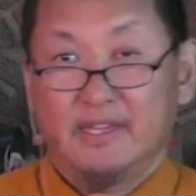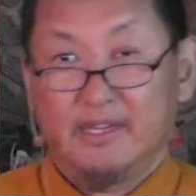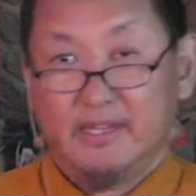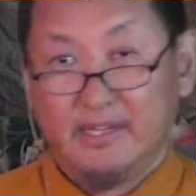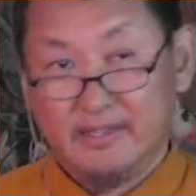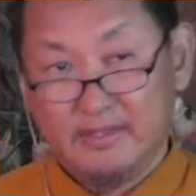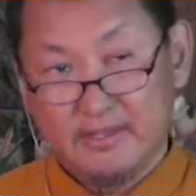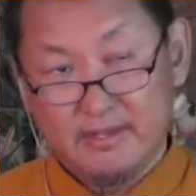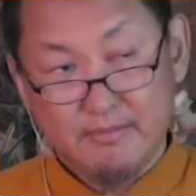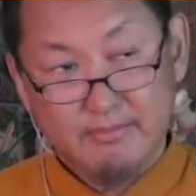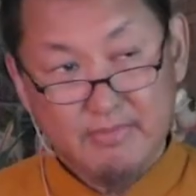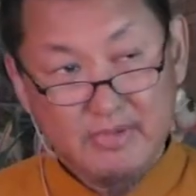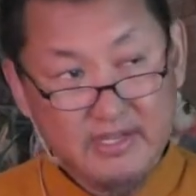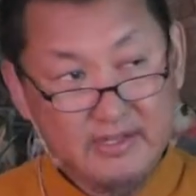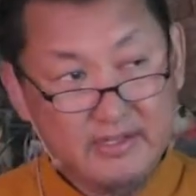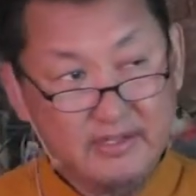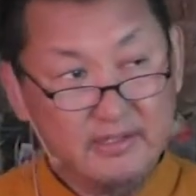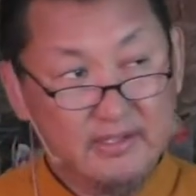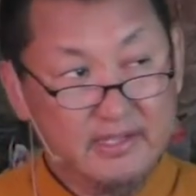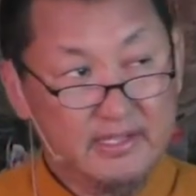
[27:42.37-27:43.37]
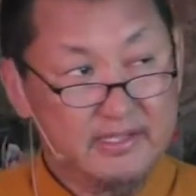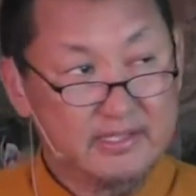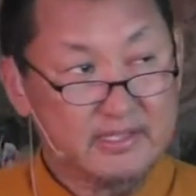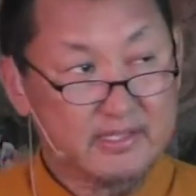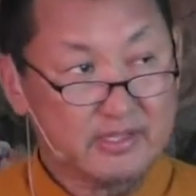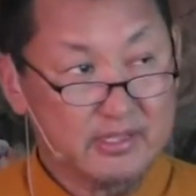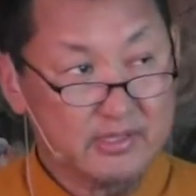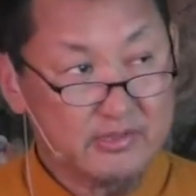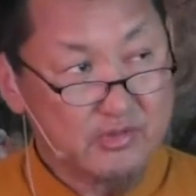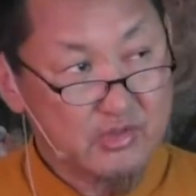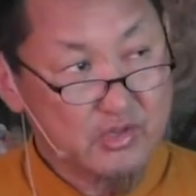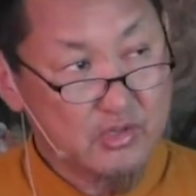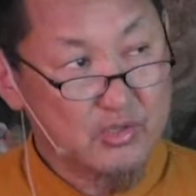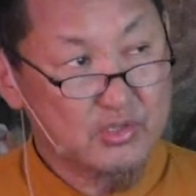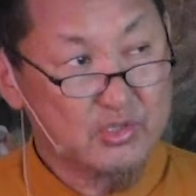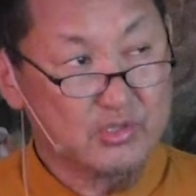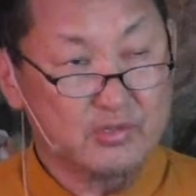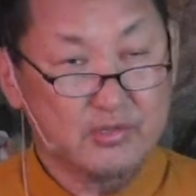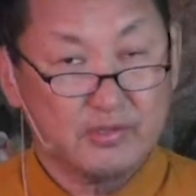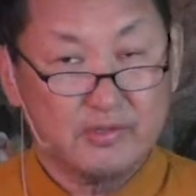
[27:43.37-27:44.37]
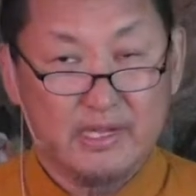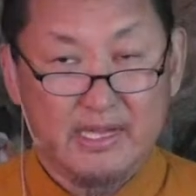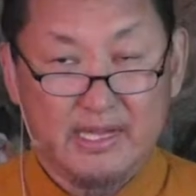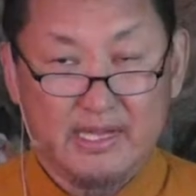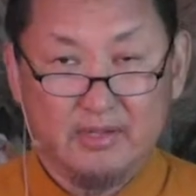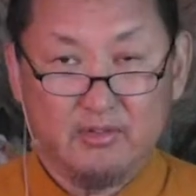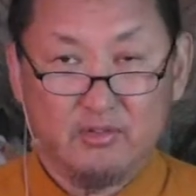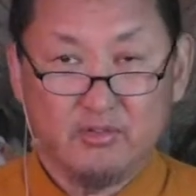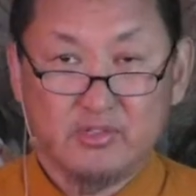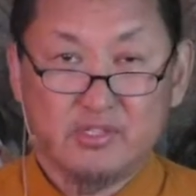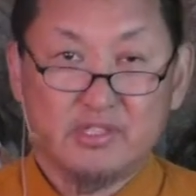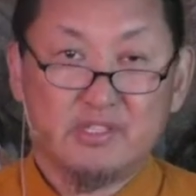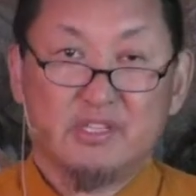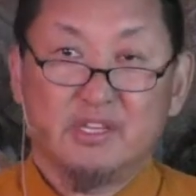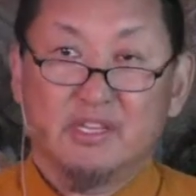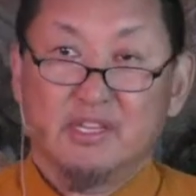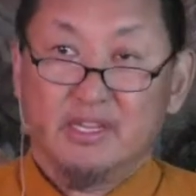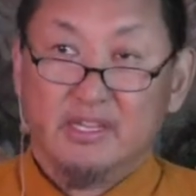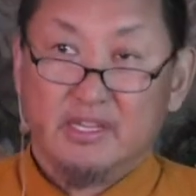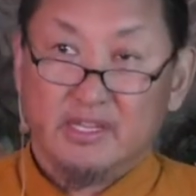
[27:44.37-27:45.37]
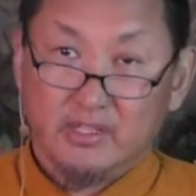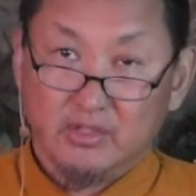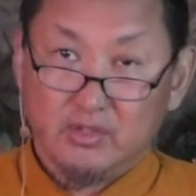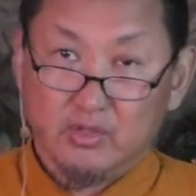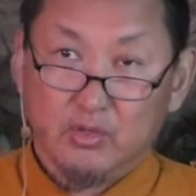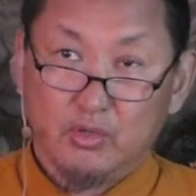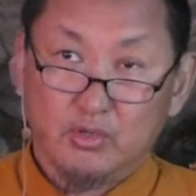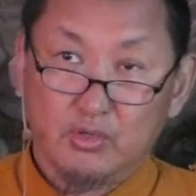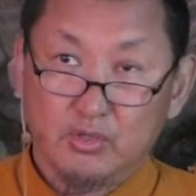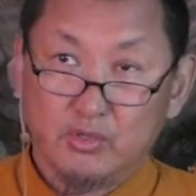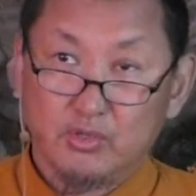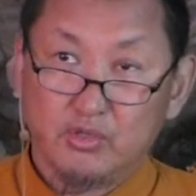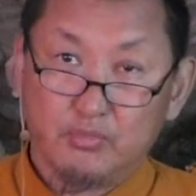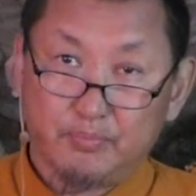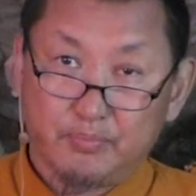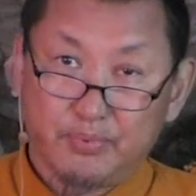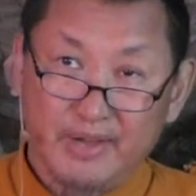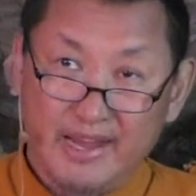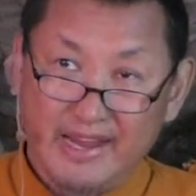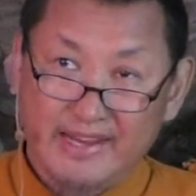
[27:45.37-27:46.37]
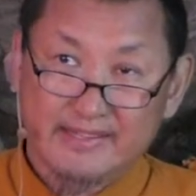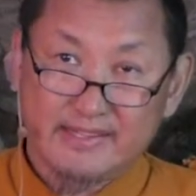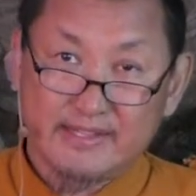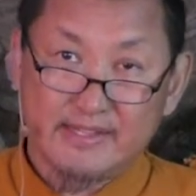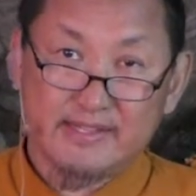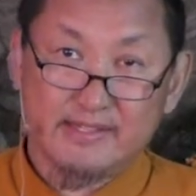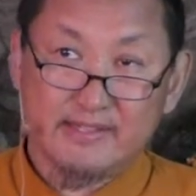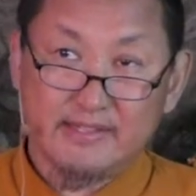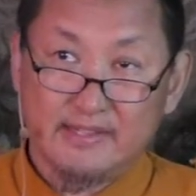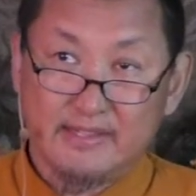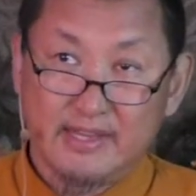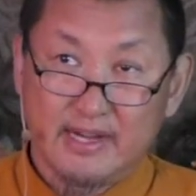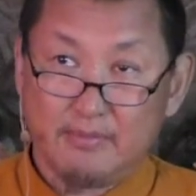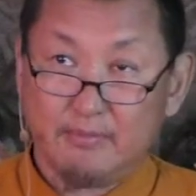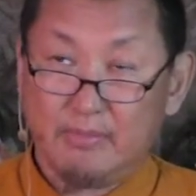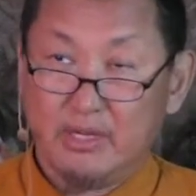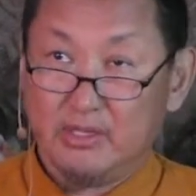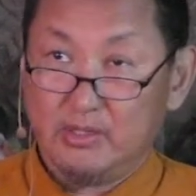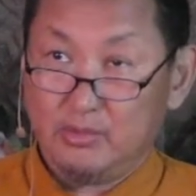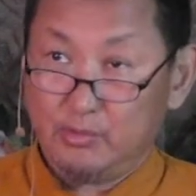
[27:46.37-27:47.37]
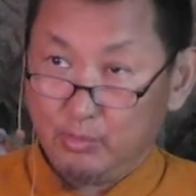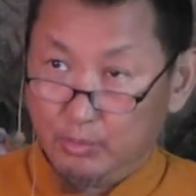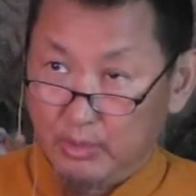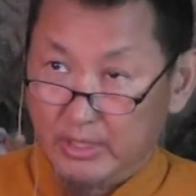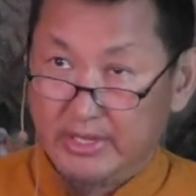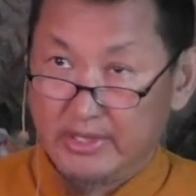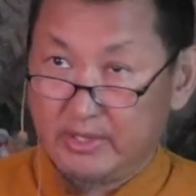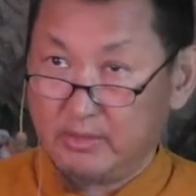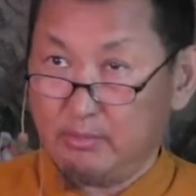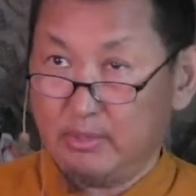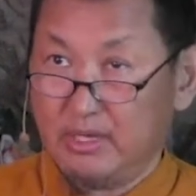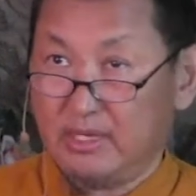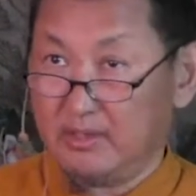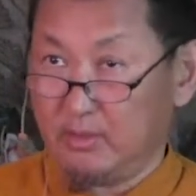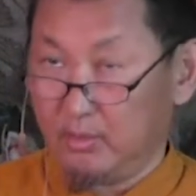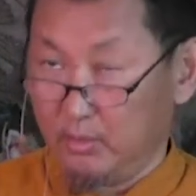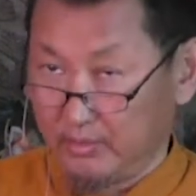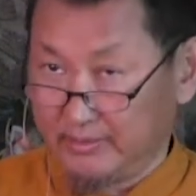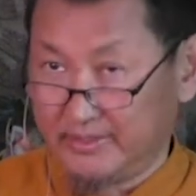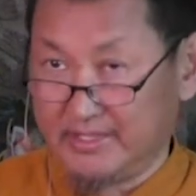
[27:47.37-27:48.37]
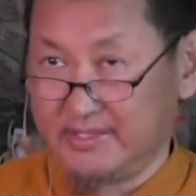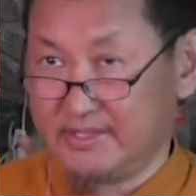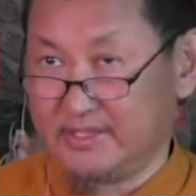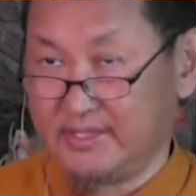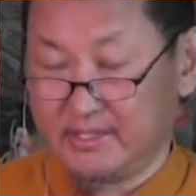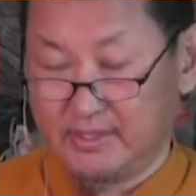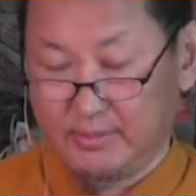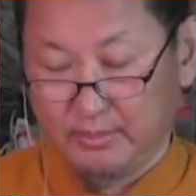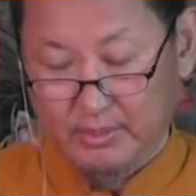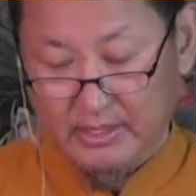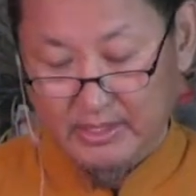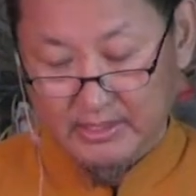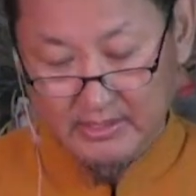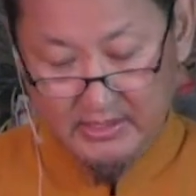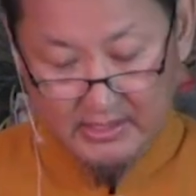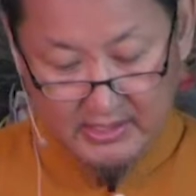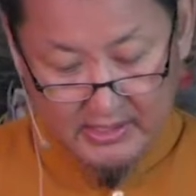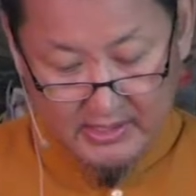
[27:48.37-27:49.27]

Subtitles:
In the middle is a conduced to ours in order to practice Dharma very well, authentic way.